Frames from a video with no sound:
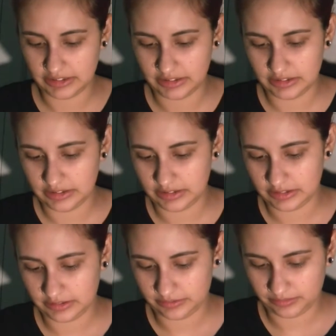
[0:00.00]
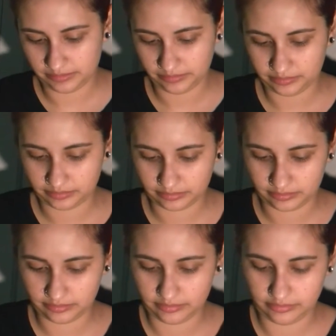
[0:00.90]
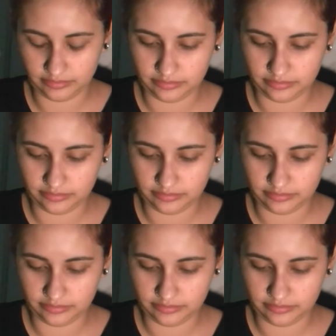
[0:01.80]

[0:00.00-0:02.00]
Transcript: Nobody speaks.